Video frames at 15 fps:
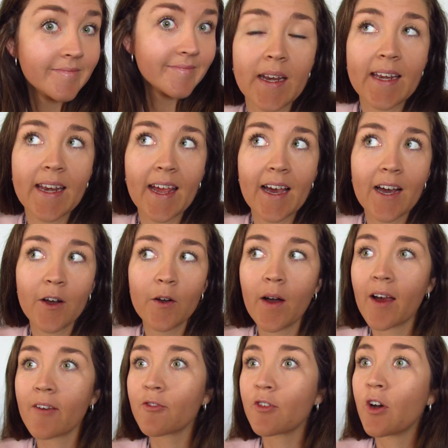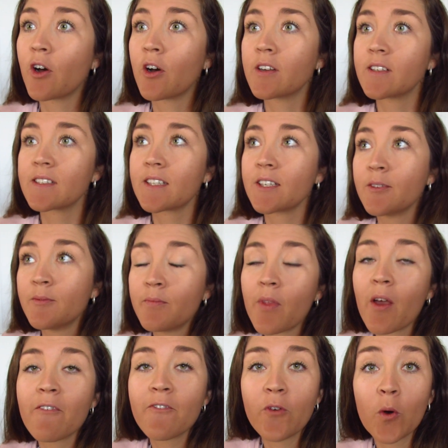Now I've got
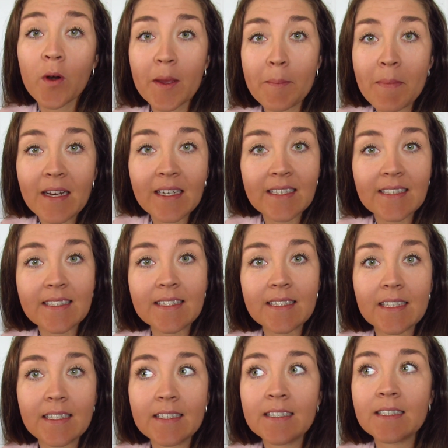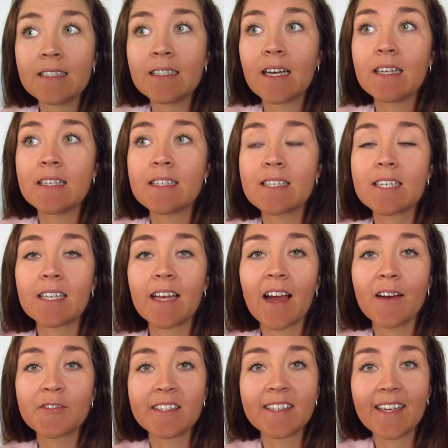40 minutes until I
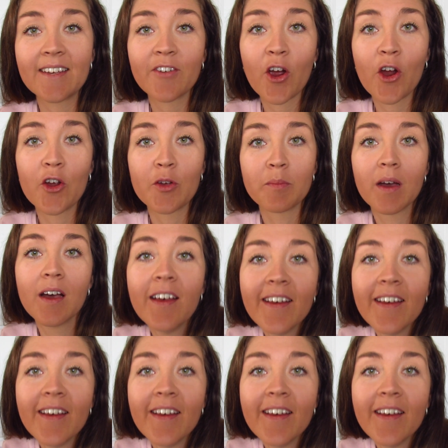have to leave home.